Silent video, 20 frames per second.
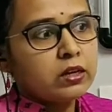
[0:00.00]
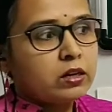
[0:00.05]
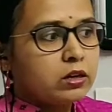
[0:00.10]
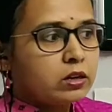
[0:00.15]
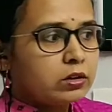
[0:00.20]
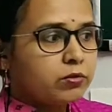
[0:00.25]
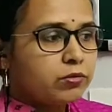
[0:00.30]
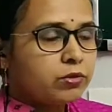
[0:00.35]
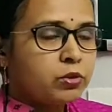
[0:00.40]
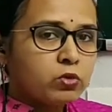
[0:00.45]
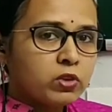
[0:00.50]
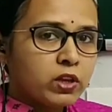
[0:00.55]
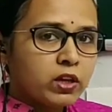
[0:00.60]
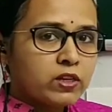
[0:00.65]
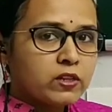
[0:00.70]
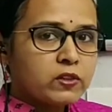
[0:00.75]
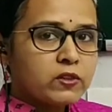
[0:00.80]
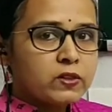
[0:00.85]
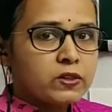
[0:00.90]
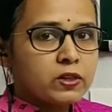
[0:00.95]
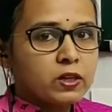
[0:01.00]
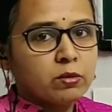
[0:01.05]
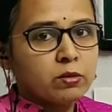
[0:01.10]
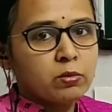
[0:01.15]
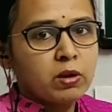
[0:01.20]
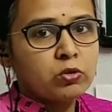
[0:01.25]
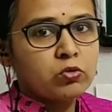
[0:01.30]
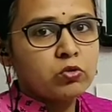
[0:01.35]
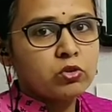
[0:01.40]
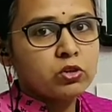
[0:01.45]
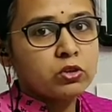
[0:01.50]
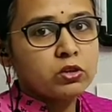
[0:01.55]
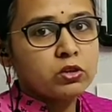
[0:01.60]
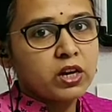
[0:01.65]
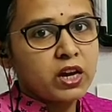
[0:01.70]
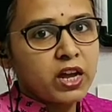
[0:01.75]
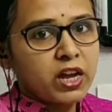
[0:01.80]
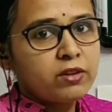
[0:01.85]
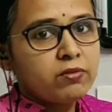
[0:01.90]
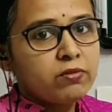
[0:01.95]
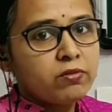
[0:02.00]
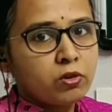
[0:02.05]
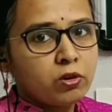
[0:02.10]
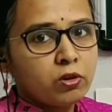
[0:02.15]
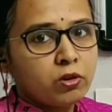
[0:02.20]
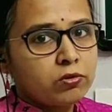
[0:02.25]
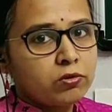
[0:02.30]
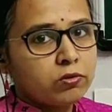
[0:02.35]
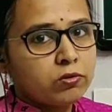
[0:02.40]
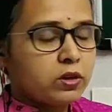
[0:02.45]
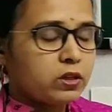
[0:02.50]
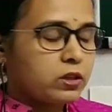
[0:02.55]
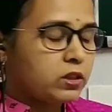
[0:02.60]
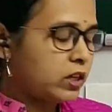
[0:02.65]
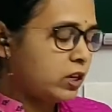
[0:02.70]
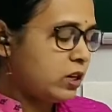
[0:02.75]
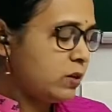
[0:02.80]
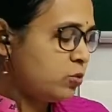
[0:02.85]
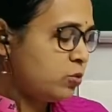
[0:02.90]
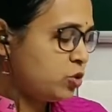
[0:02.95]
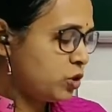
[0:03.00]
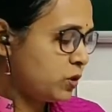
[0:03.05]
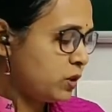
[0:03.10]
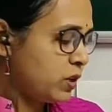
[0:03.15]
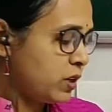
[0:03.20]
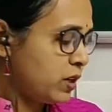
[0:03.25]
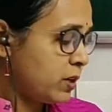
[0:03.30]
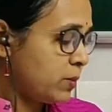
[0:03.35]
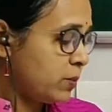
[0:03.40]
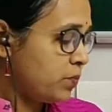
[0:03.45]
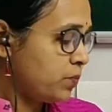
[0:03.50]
a few things about life of Dilip Chitre.